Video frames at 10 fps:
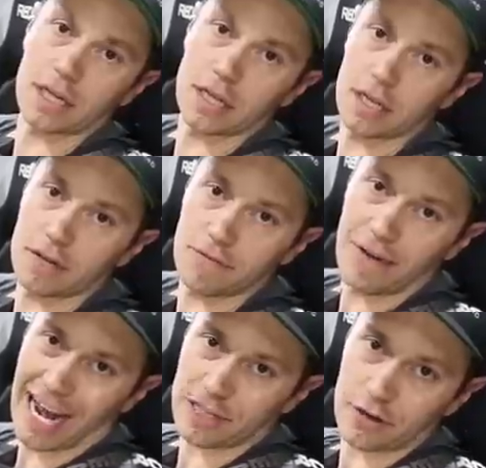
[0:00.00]
in the
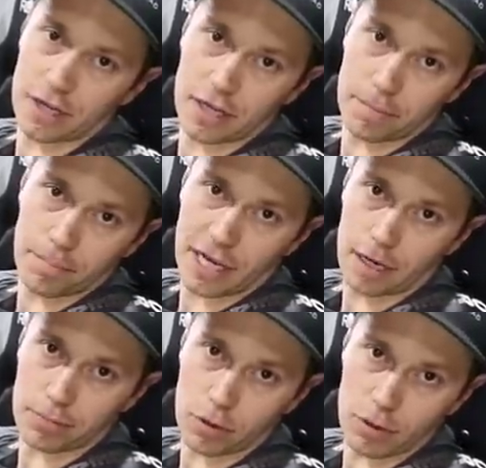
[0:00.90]
factory
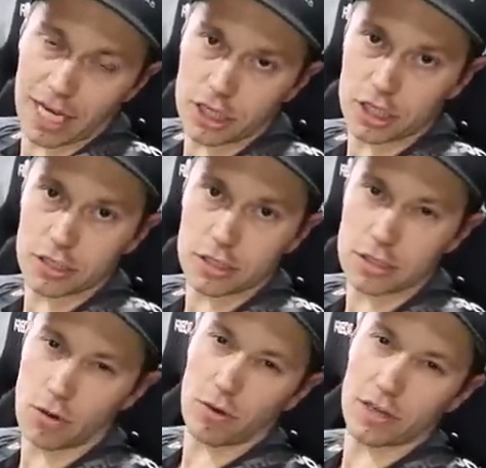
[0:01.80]
pickup locations,
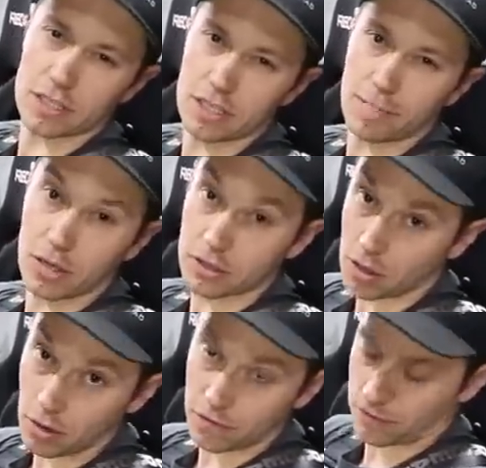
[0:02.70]
so where the seat belts go.